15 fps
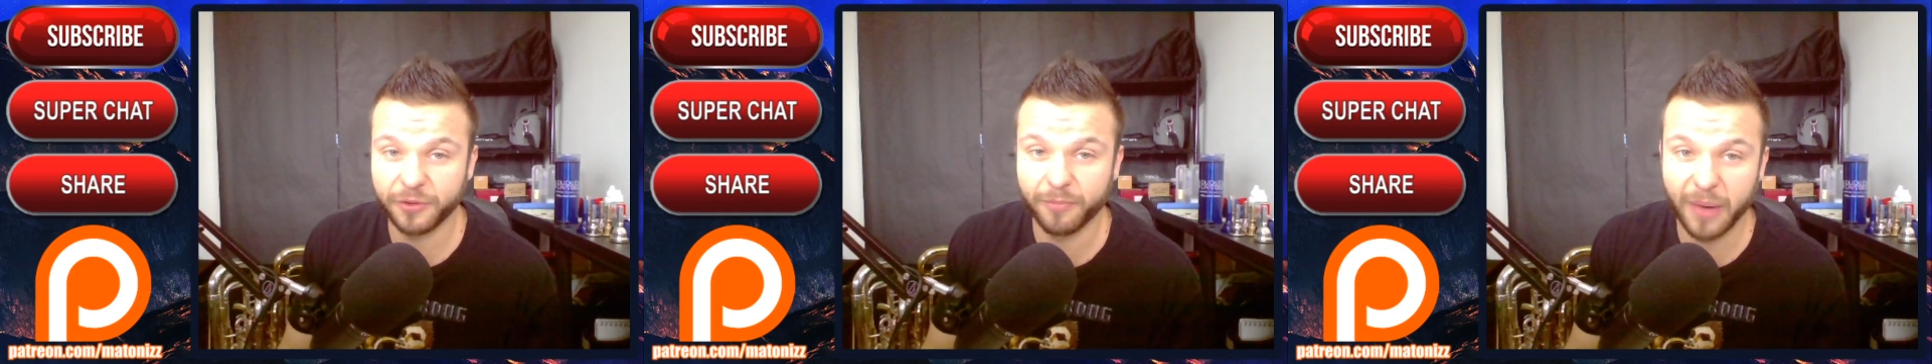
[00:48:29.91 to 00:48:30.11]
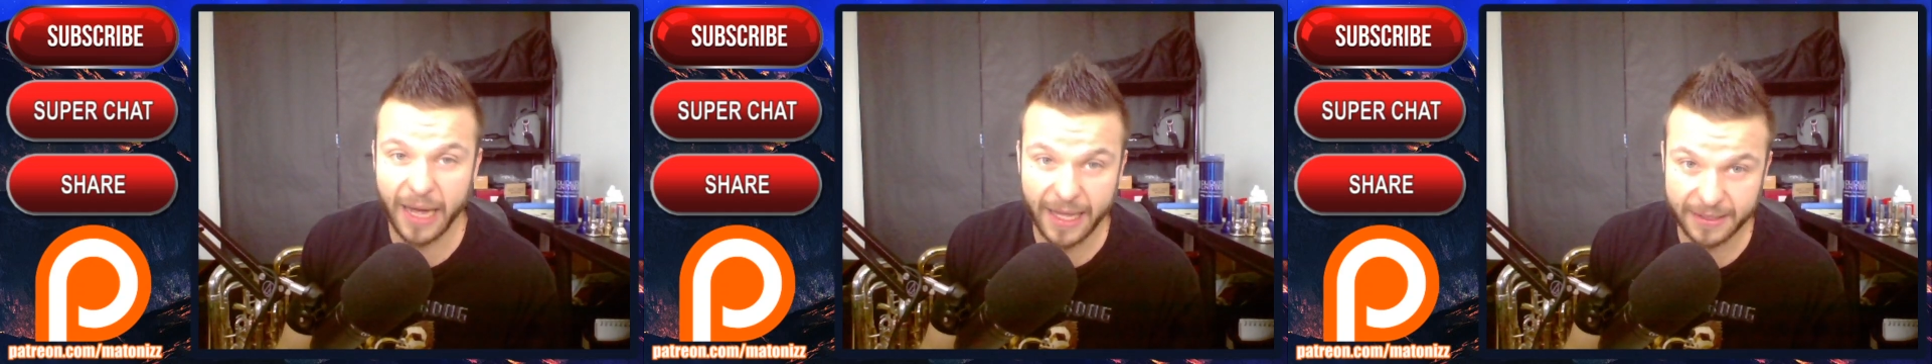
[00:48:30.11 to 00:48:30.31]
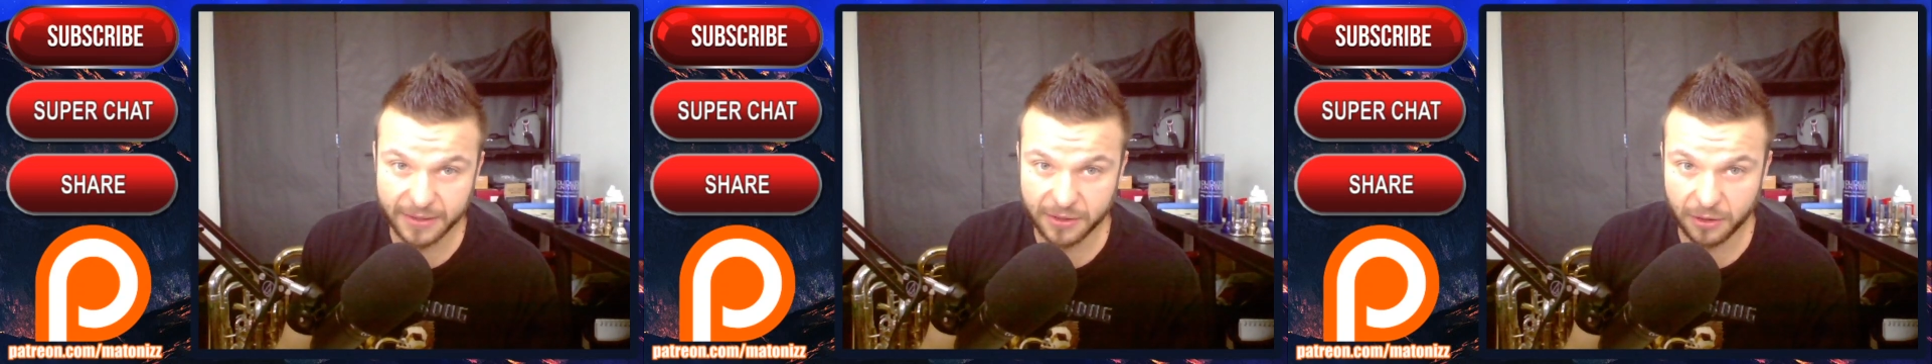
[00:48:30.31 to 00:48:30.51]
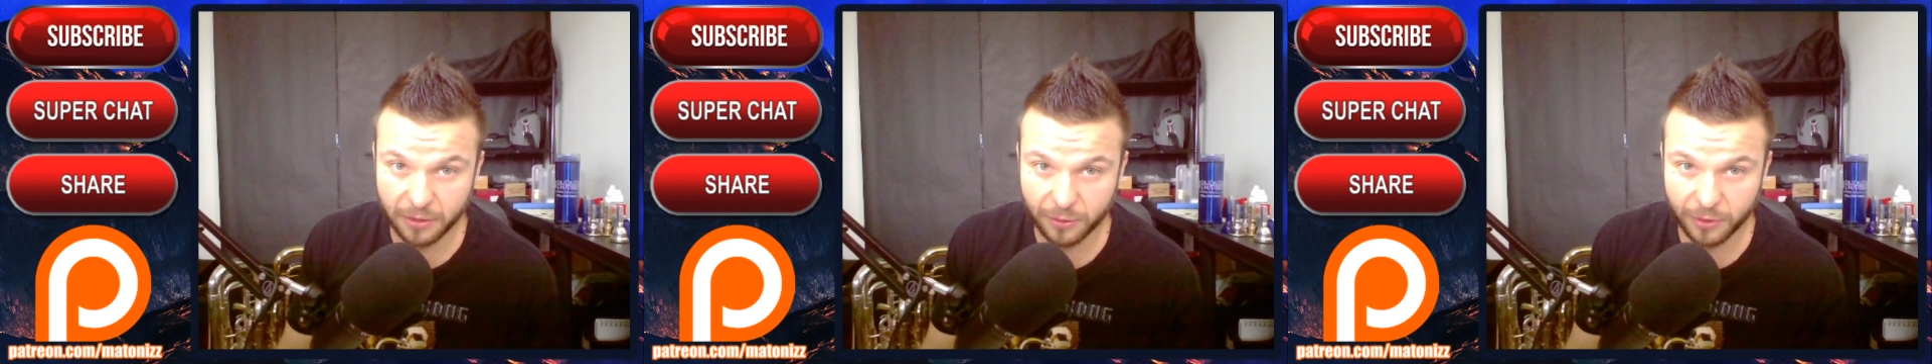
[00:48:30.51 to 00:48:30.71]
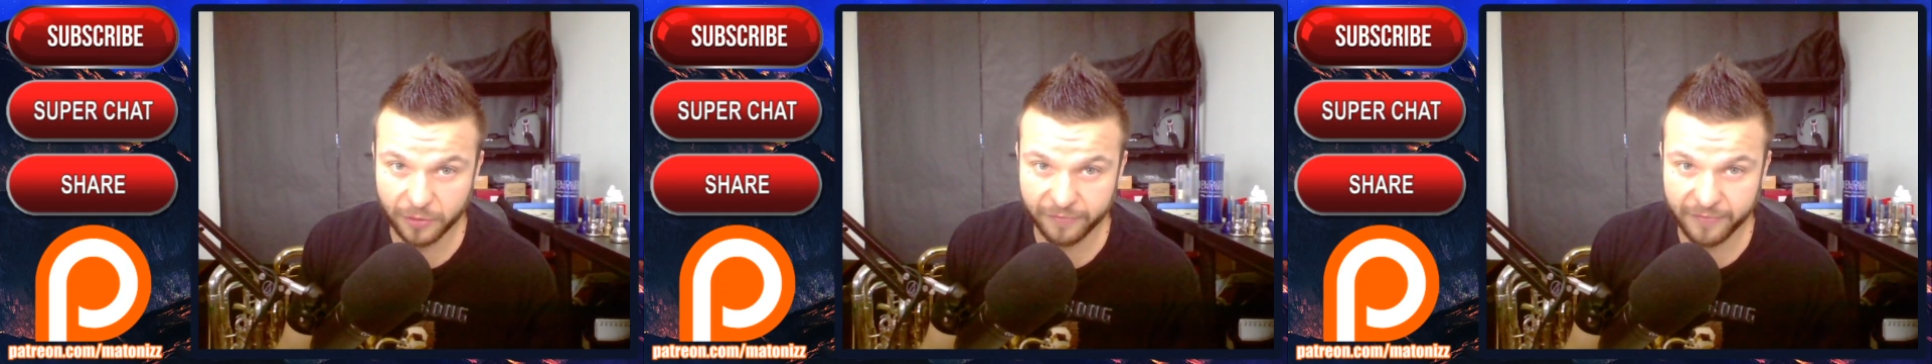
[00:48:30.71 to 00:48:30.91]
buy a
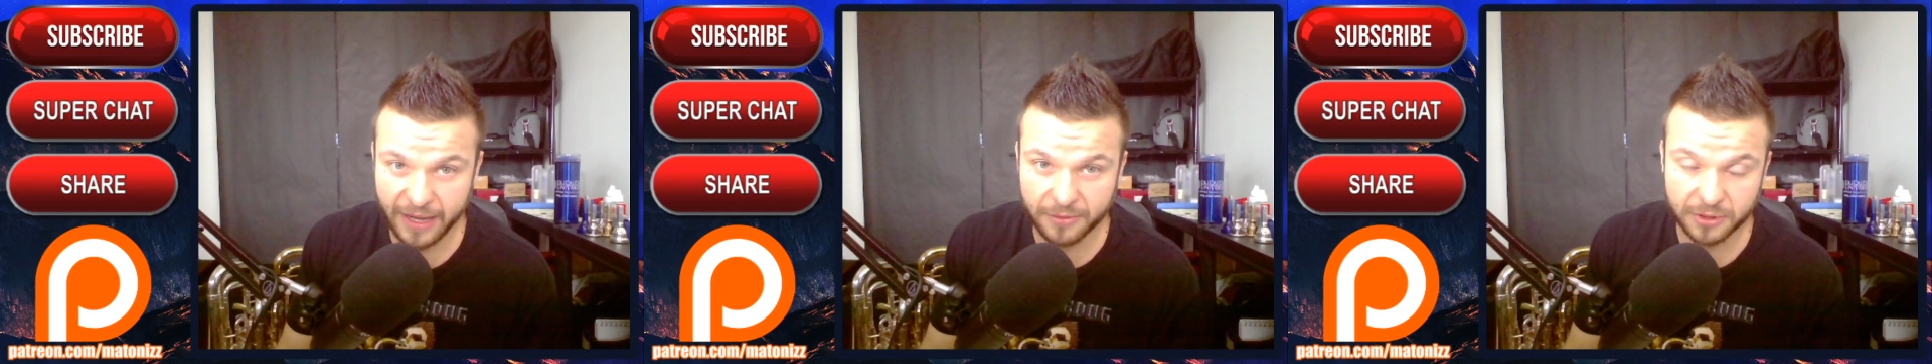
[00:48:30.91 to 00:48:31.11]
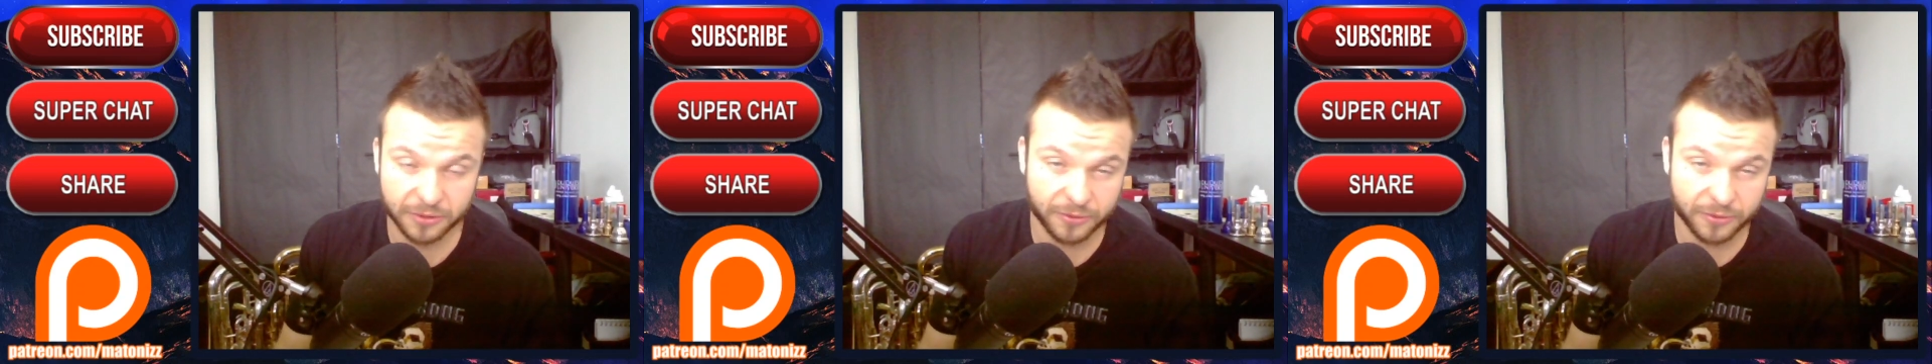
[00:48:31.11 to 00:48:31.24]
solo that was